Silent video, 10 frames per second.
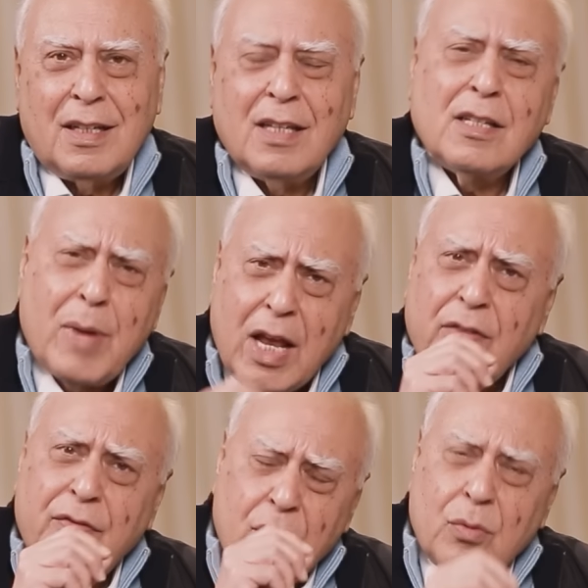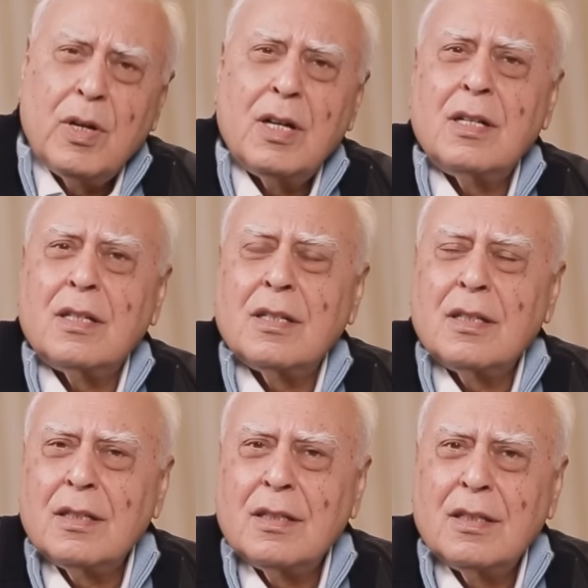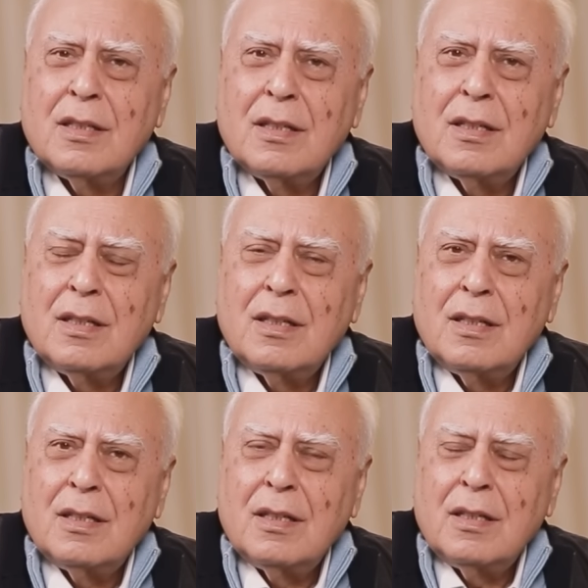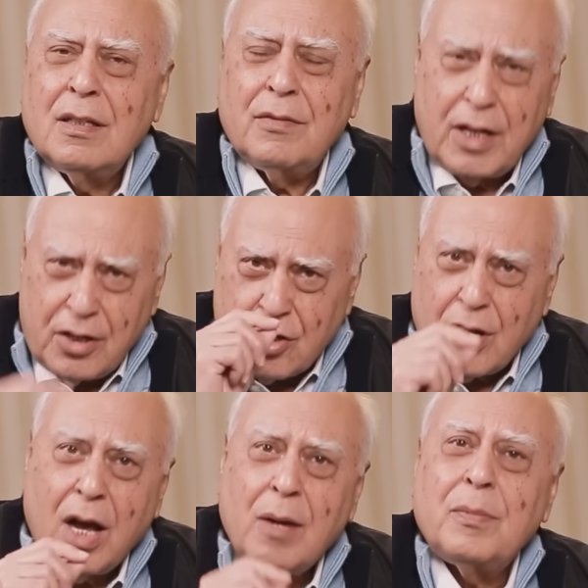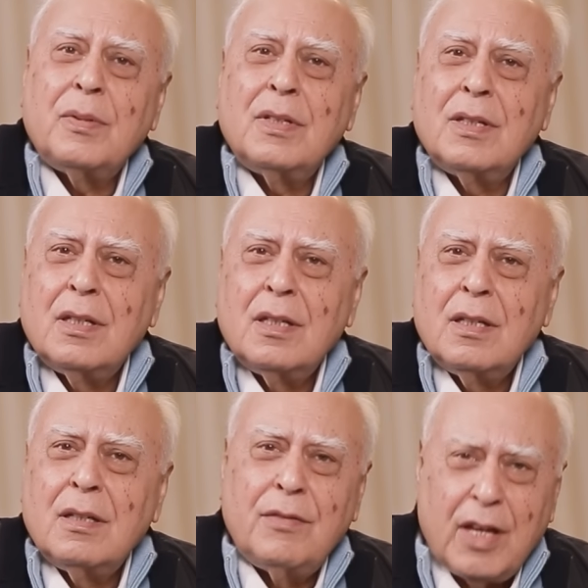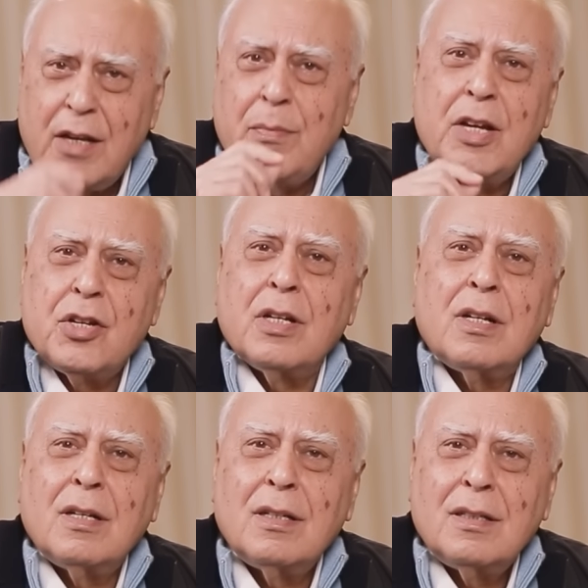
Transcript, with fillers: He's a man of few words, very sharp, very measured,